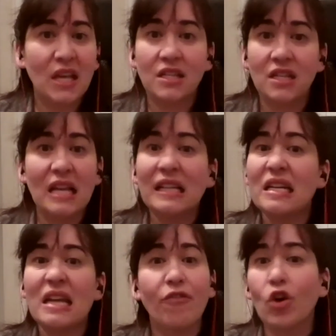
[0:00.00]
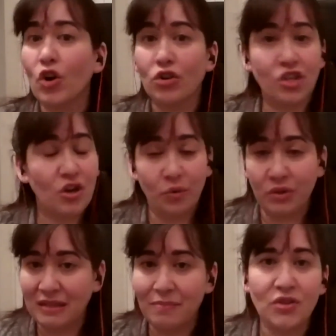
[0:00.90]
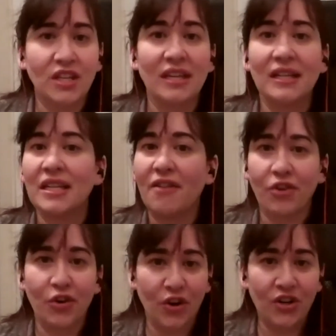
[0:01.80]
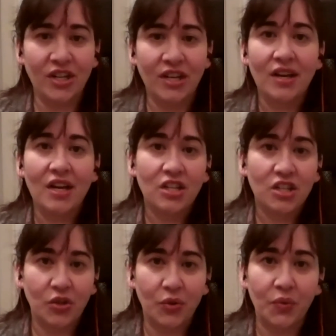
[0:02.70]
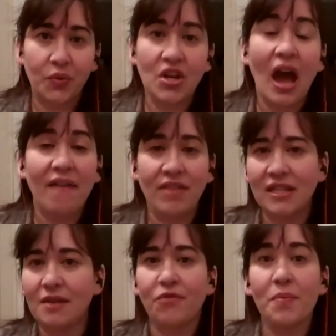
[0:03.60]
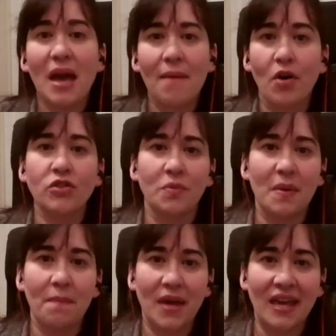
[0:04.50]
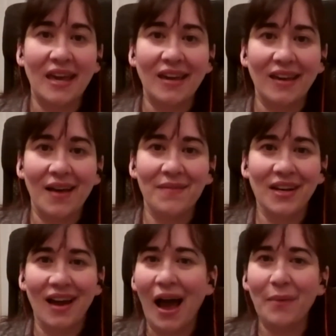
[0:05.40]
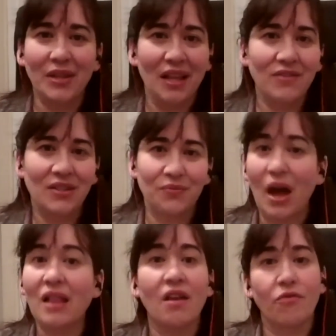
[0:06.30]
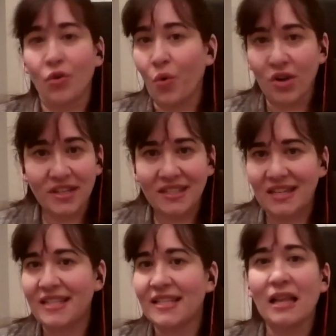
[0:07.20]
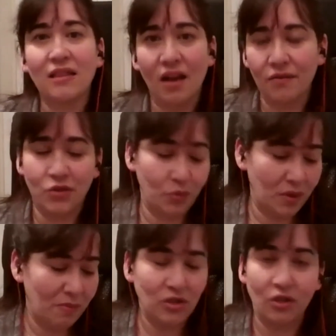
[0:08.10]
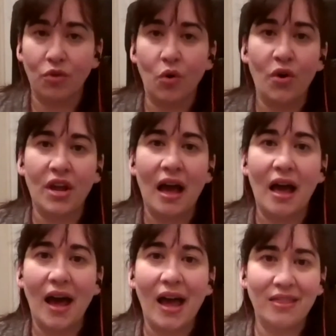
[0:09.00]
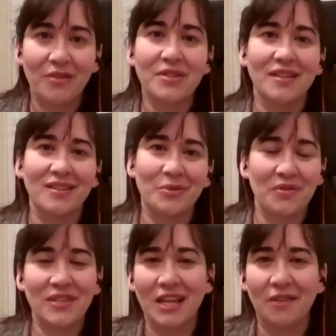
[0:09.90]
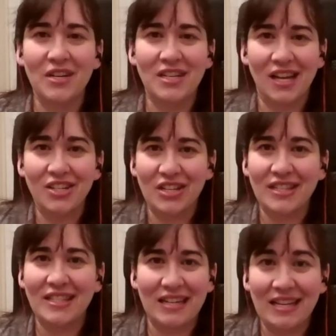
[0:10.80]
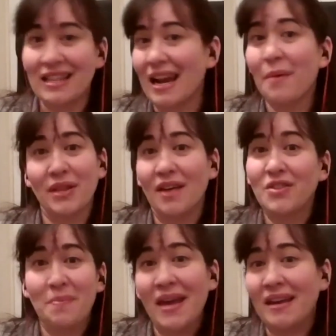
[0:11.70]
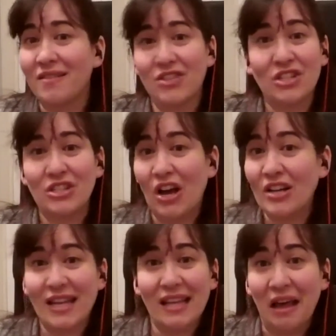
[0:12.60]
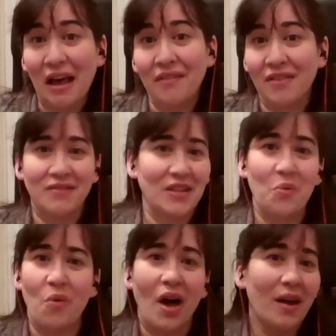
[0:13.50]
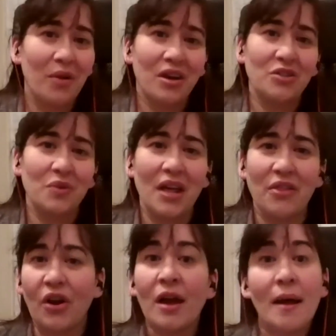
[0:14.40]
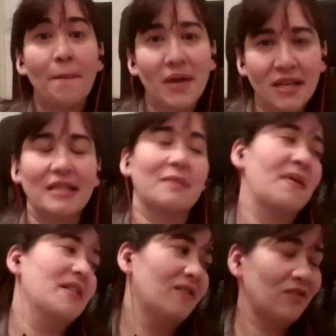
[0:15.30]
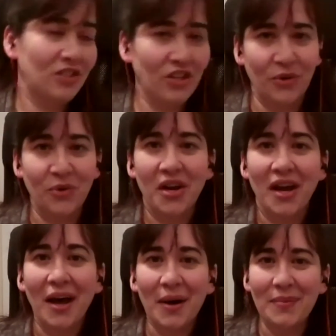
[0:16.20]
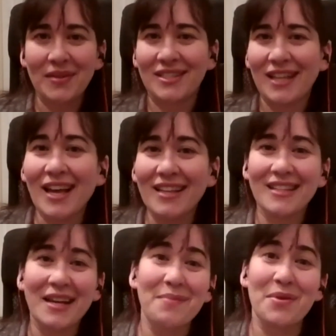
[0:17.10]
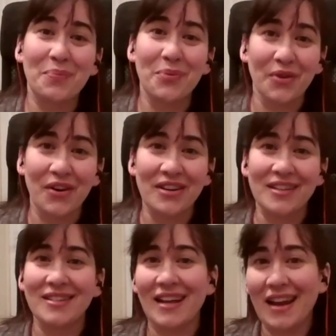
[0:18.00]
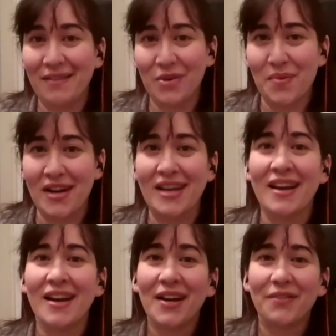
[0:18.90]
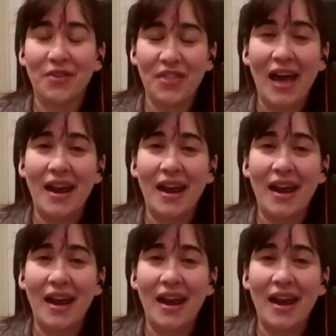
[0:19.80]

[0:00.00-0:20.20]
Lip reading: it'll never hurt to know this music. It'll never hurt to have this. And for me, I've also been picking, I mean, I love recording CDs. I love doing music recording. There's a sort of self-indulgent CD that I would love to make of just songs I love. I've done one, I want to do another, but it's expensive. So, since I am a poor artist and have no money for that,